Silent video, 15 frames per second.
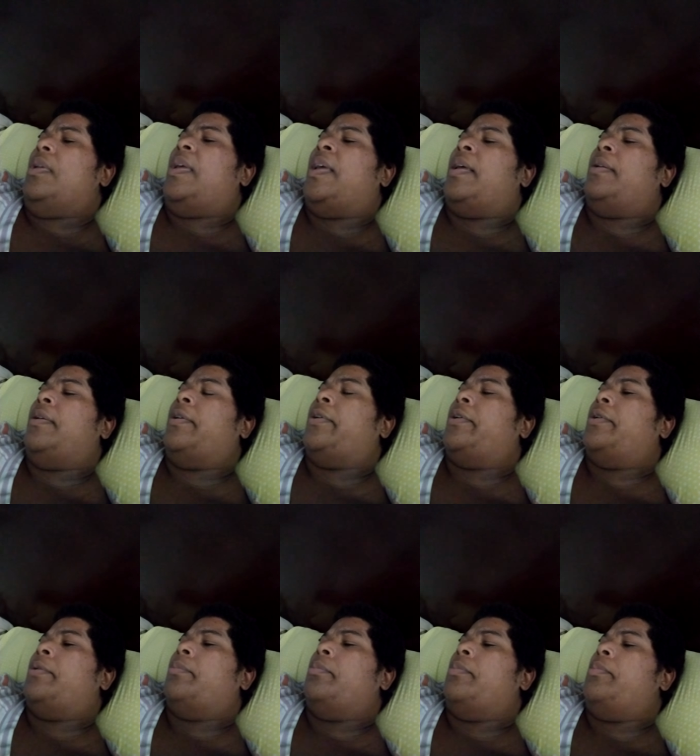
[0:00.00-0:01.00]
And
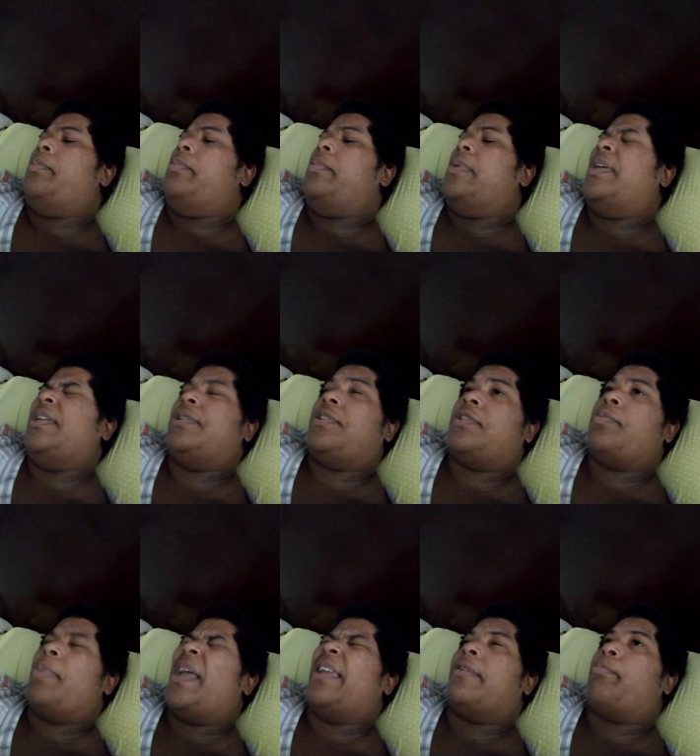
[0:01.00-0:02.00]
um, he
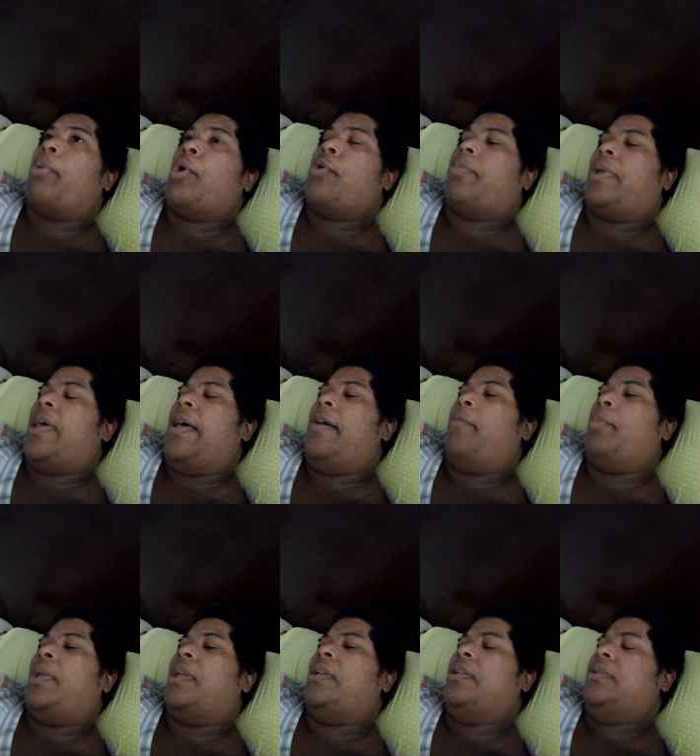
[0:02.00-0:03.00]
just made a perp
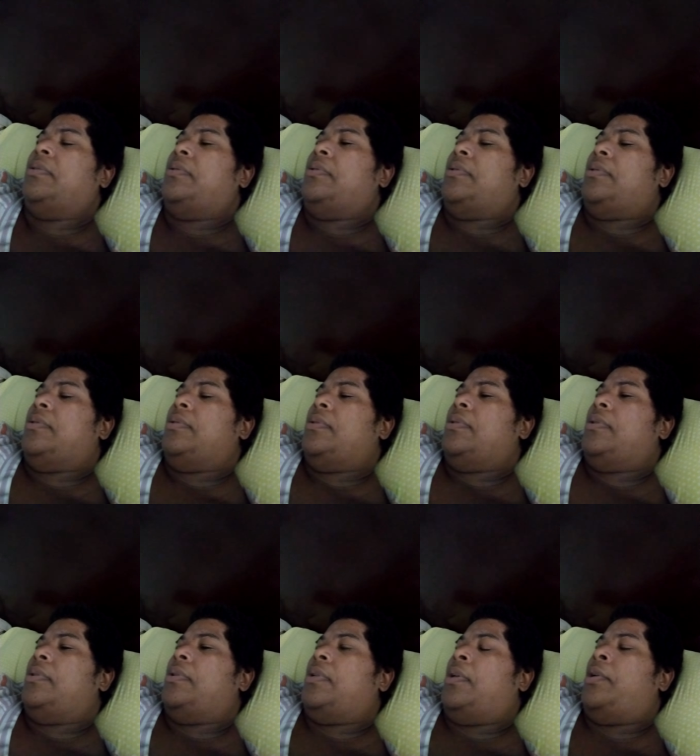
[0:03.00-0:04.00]
comment.
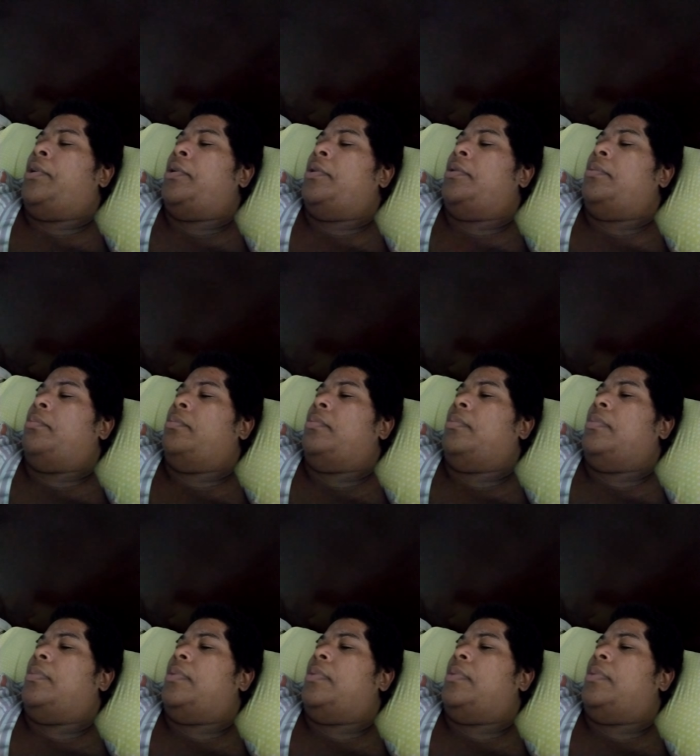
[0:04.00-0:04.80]
Um.